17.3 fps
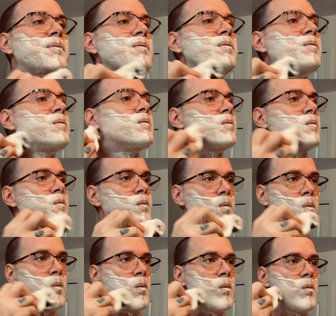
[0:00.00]

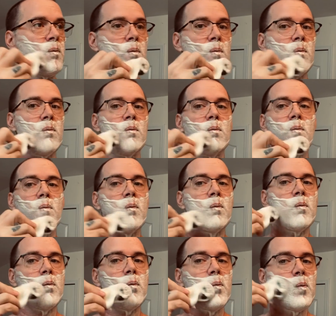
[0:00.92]

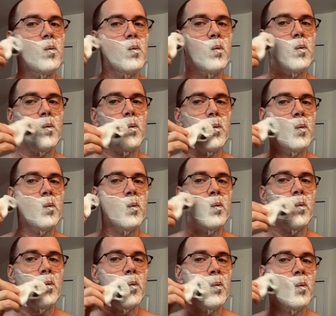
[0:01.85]

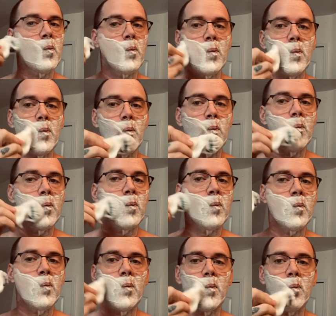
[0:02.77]

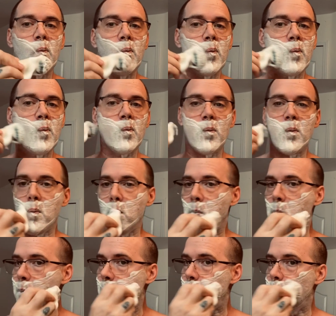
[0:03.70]

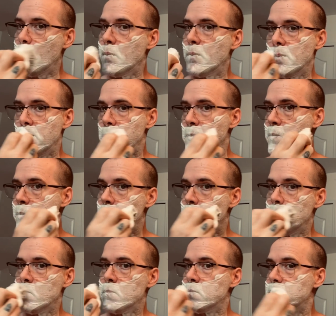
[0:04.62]

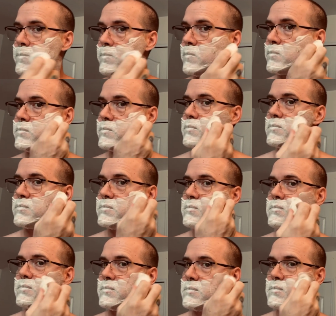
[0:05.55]

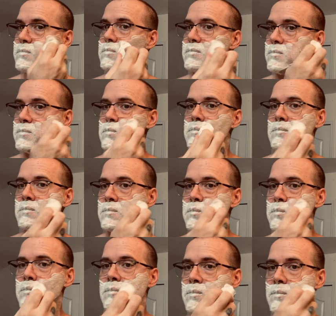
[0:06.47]

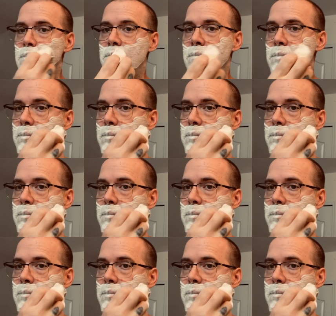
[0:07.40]
Nobody speaks.